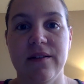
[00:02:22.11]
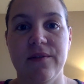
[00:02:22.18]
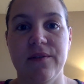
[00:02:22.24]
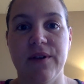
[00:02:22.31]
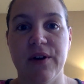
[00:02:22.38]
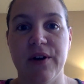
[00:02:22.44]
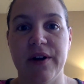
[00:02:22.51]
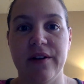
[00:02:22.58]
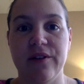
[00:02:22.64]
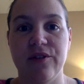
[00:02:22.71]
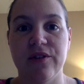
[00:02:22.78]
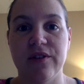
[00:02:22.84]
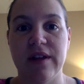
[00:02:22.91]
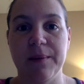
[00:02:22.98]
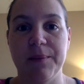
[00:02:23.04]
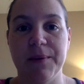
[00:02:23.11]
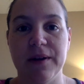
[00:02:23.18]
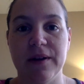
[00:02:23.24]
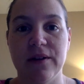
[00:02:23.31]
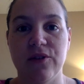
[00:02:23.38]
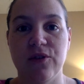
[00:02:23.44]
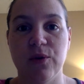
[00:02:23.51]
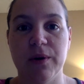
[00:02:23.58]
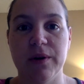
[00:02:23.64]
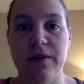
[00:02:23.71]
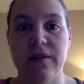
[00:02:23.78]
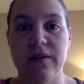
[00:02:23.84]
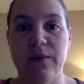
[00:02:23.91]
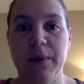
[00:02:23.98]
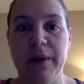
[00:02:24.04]
Figured I'd just keep it short
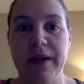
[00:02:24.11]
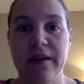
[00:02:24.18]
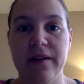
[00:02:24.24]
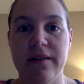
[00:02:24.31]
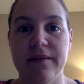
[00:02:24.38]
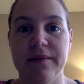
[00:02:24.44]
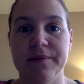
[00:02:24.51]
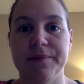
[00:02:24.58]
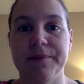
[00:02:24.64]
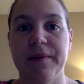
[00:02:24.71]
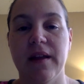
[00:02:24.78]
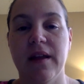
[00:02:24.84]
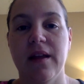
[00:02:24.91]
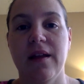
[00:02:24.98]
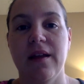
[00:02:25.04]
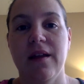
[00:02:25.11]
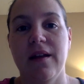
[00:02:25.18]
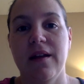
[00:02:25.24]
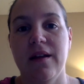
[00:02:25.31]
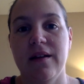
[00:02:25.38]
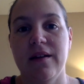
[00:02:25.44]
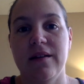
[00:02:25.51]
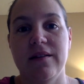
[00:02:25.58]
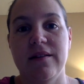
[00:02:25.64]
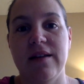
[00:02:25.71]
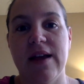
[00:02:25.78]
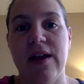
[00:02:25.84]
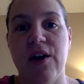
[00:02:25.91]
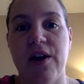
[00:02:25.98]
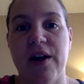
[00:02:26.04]
and sweet.
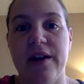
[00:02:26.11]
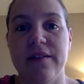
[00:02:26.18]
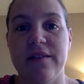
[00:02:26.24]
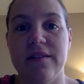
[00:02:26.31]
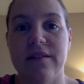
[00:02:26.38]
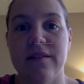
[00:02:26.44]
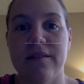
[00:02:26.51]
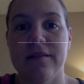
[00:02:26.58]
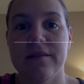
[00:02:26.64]
Take care, guys.